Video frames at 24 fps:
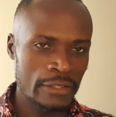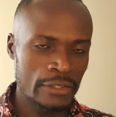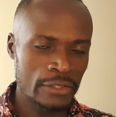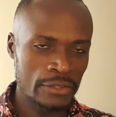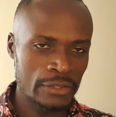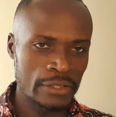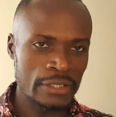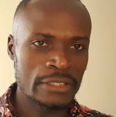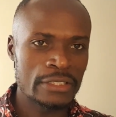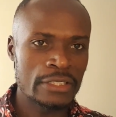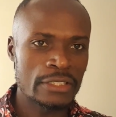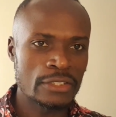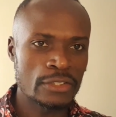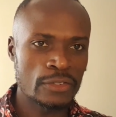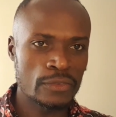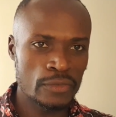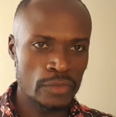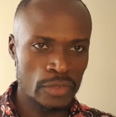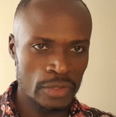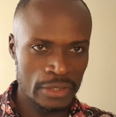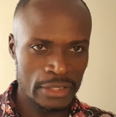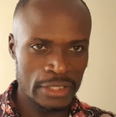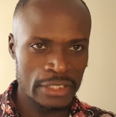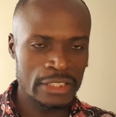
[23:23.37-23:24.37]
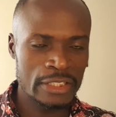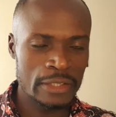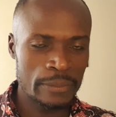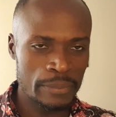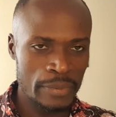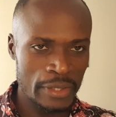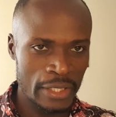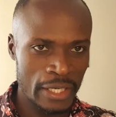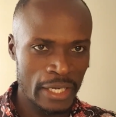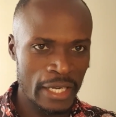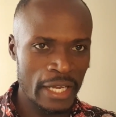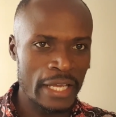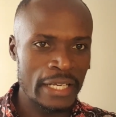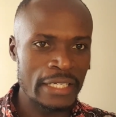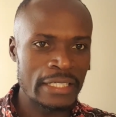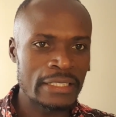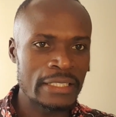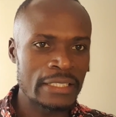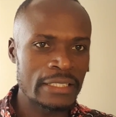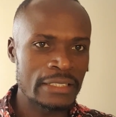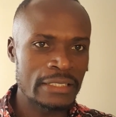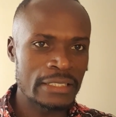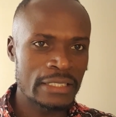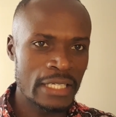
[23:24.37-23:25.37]
traces of your data behind
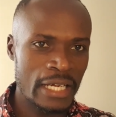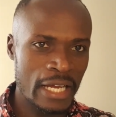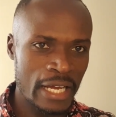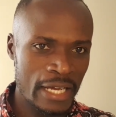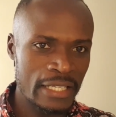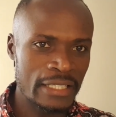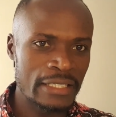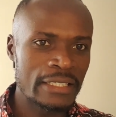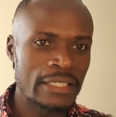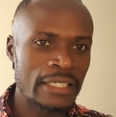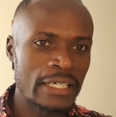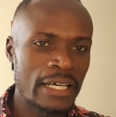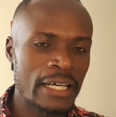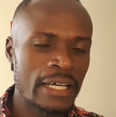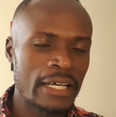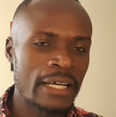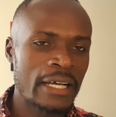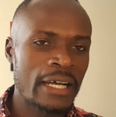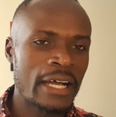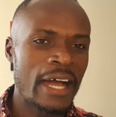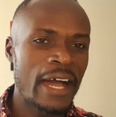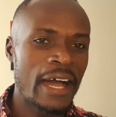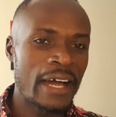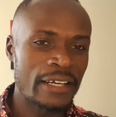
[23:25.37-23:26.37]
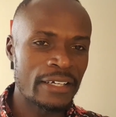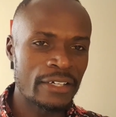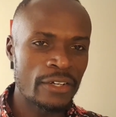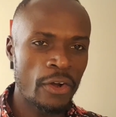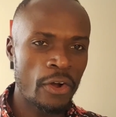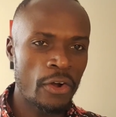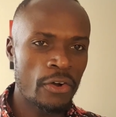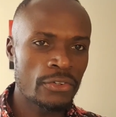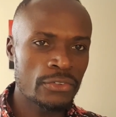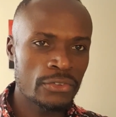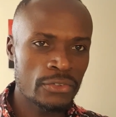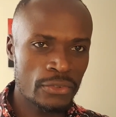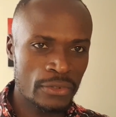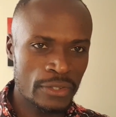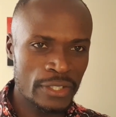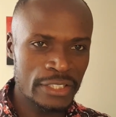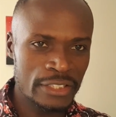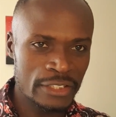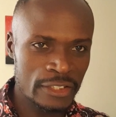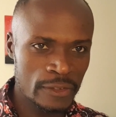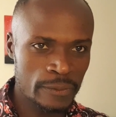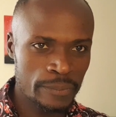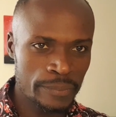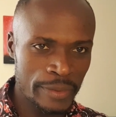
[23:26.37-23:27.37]
that other
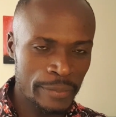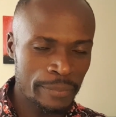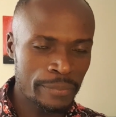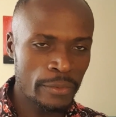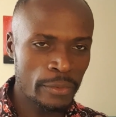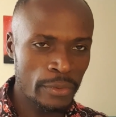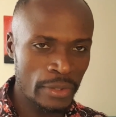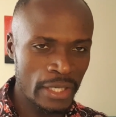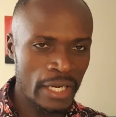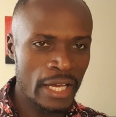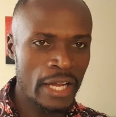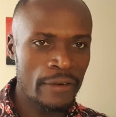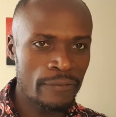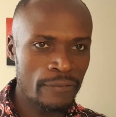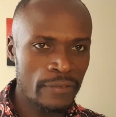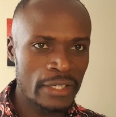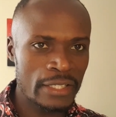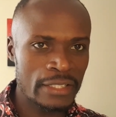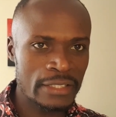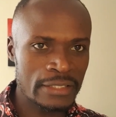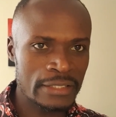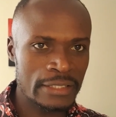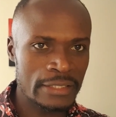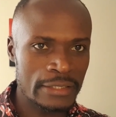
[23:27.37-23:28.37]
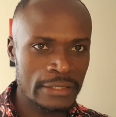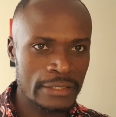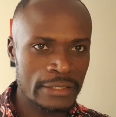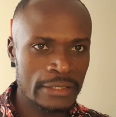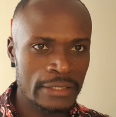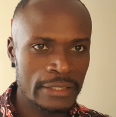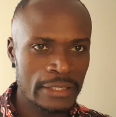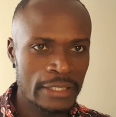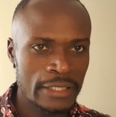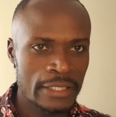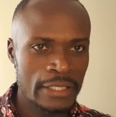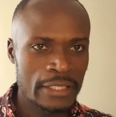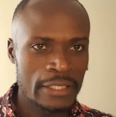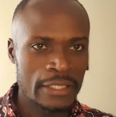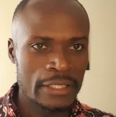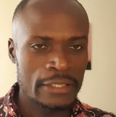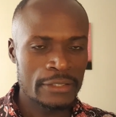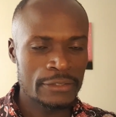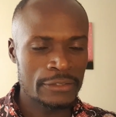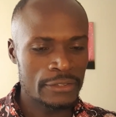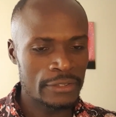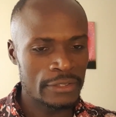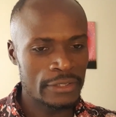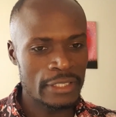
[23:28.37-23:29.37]
unauthorized people will have access.
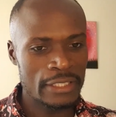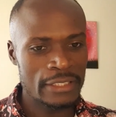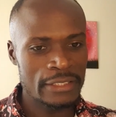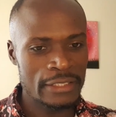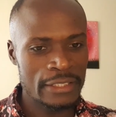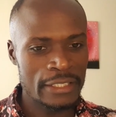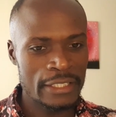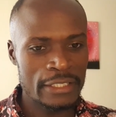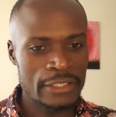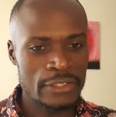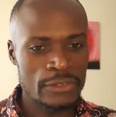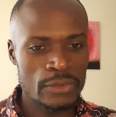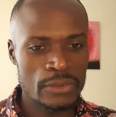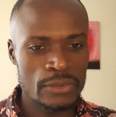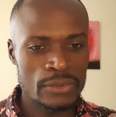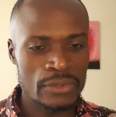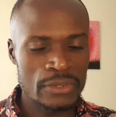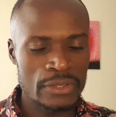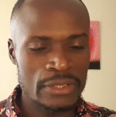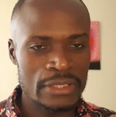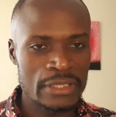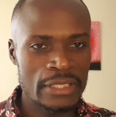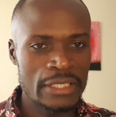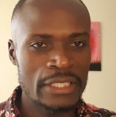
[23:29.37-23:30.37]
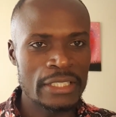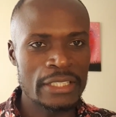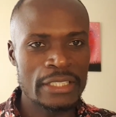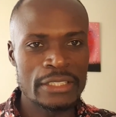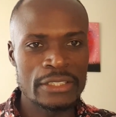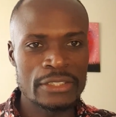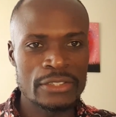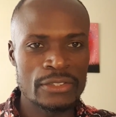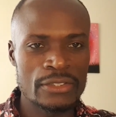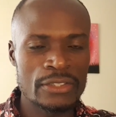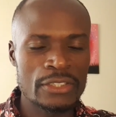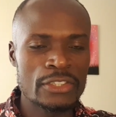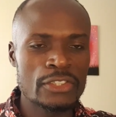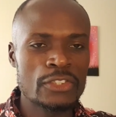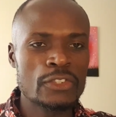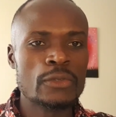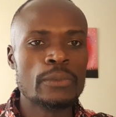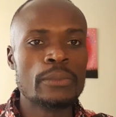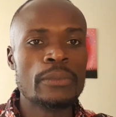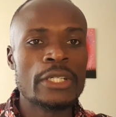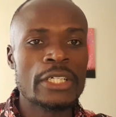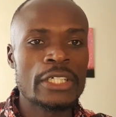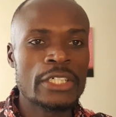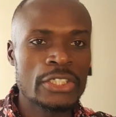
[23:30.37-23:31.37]
So in that case, what we're saying is you need
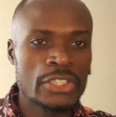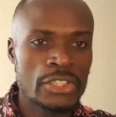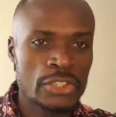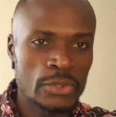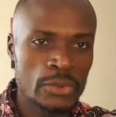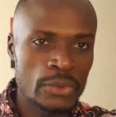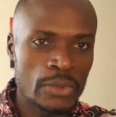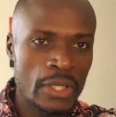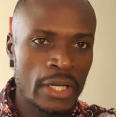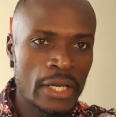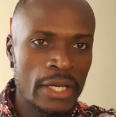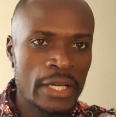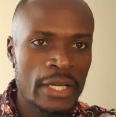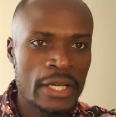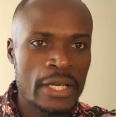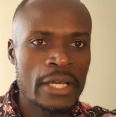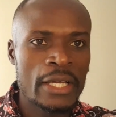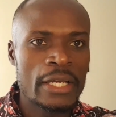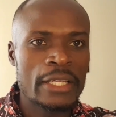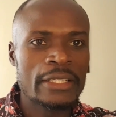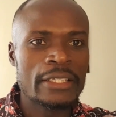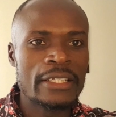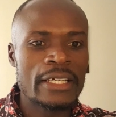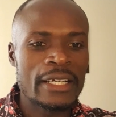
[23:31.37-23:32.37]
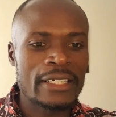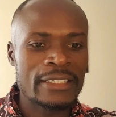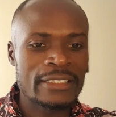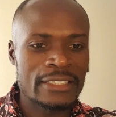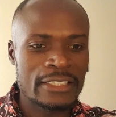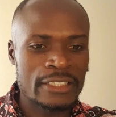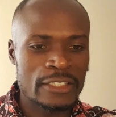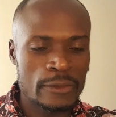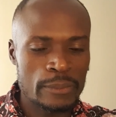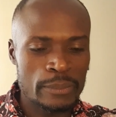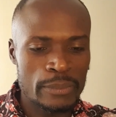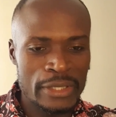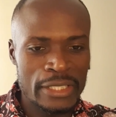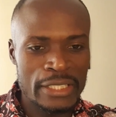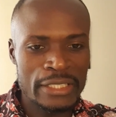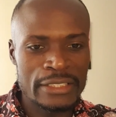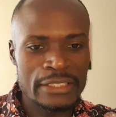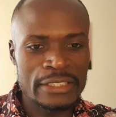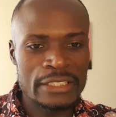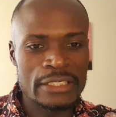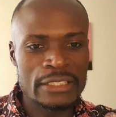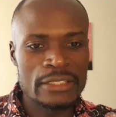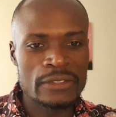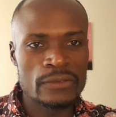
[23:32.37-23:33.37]
to make sure the
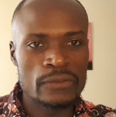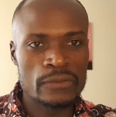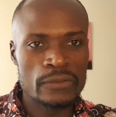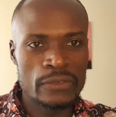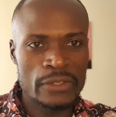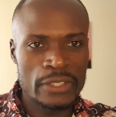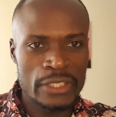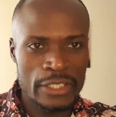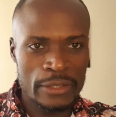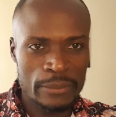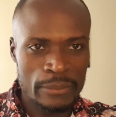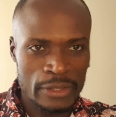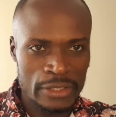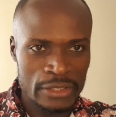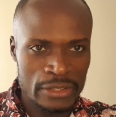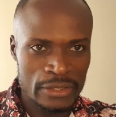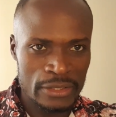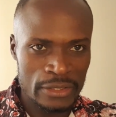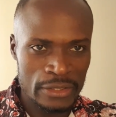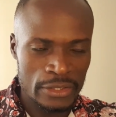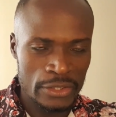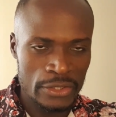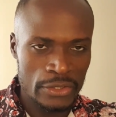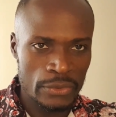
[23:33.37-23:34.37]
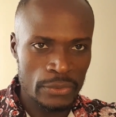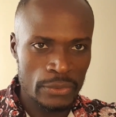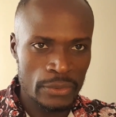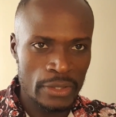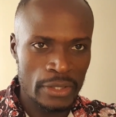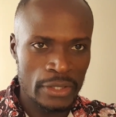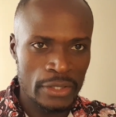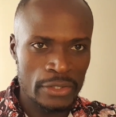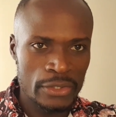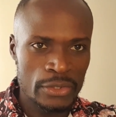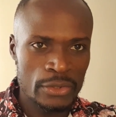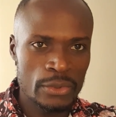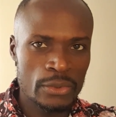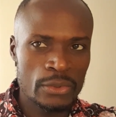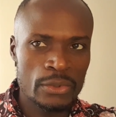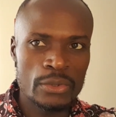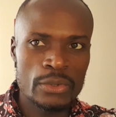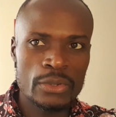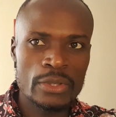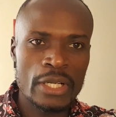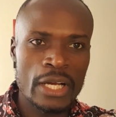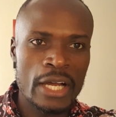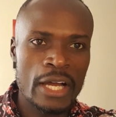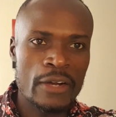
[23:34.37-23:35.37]
accessibility is very much secure. You
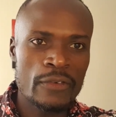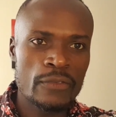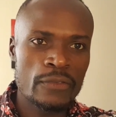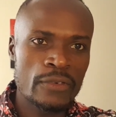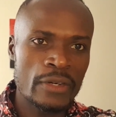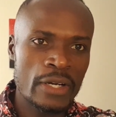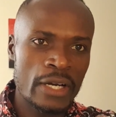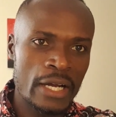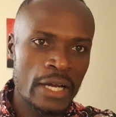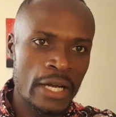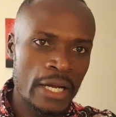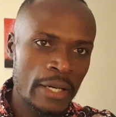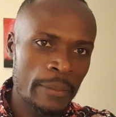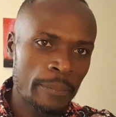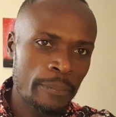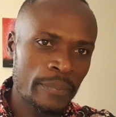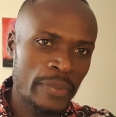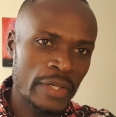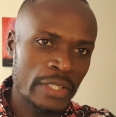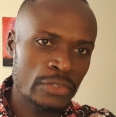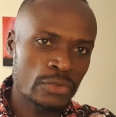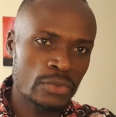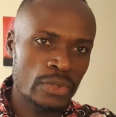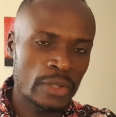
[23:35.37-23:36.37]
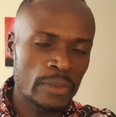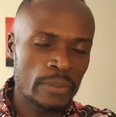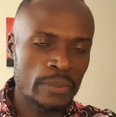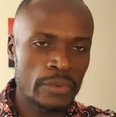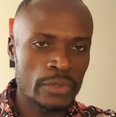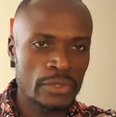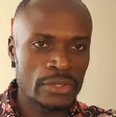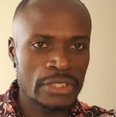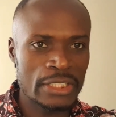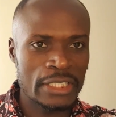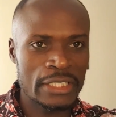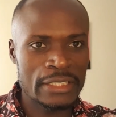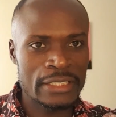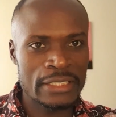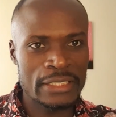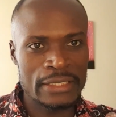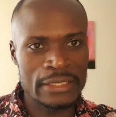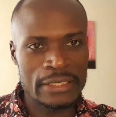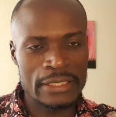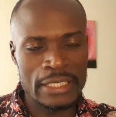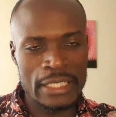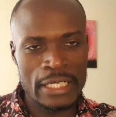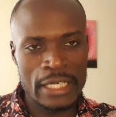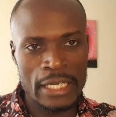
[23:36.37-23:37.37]
could have password
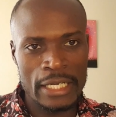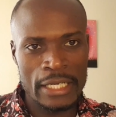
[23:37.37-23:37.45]
protected